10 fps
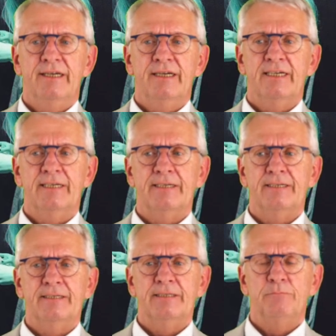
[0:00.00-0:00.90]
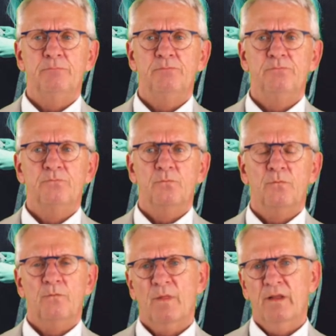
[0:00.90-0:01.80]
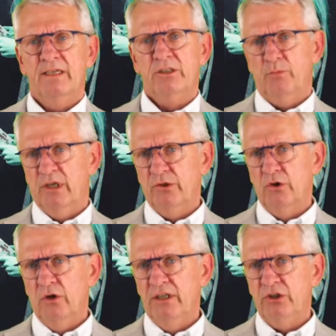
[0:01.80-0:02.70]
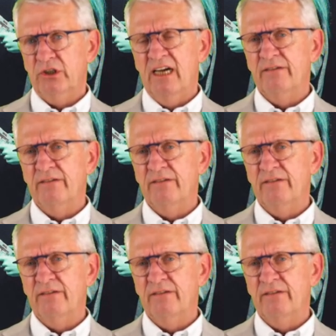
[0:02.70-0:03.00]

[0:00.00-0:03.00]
It's about knowledge,